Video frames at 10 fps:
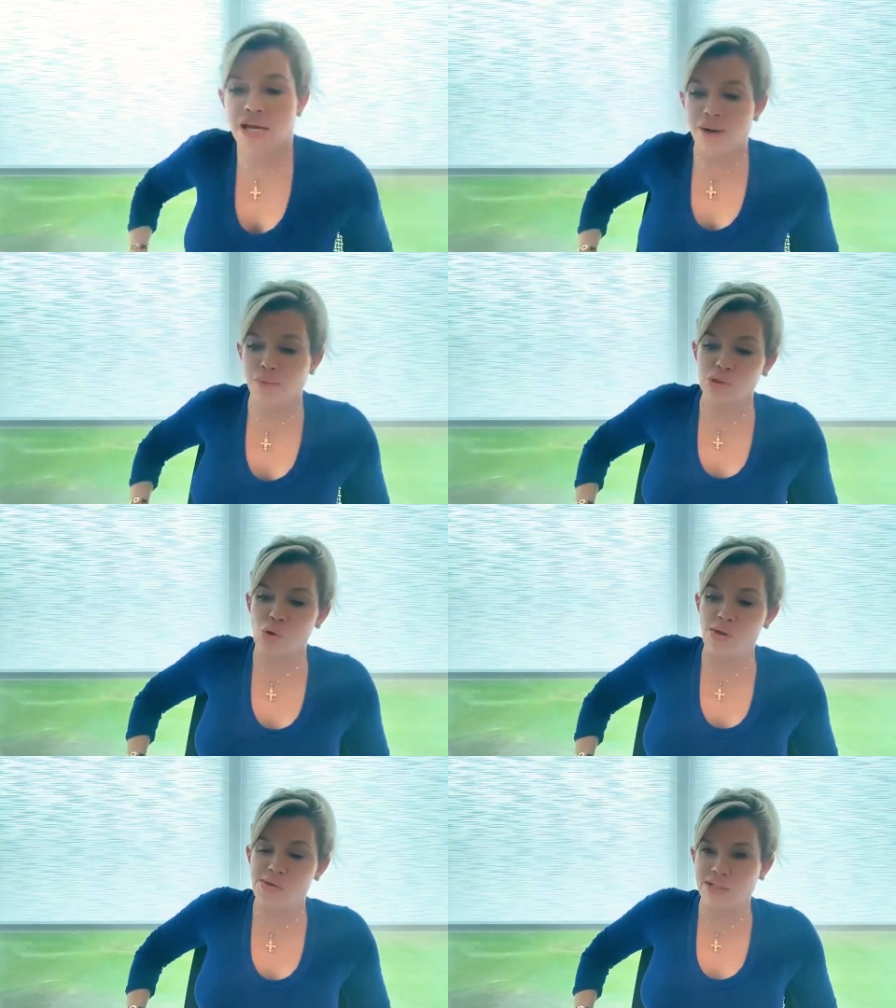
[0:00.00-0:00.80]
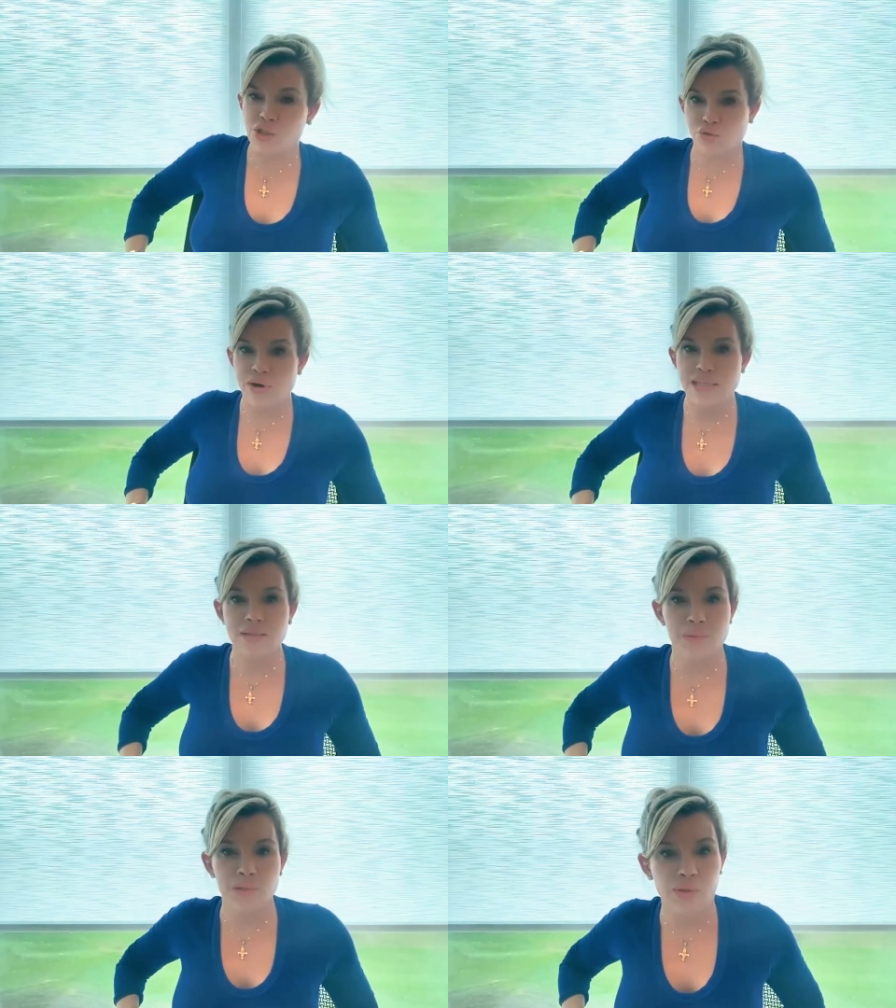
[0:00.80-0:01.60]
I would call that stress
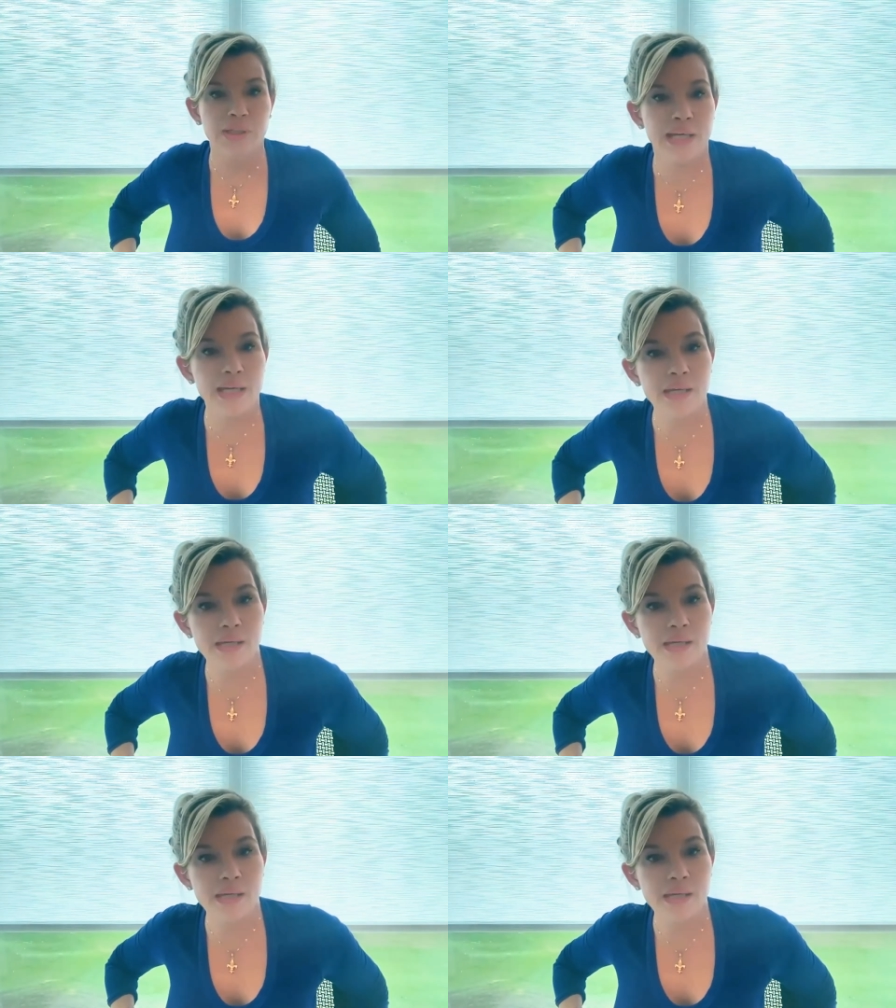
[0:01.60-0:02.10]
immunity,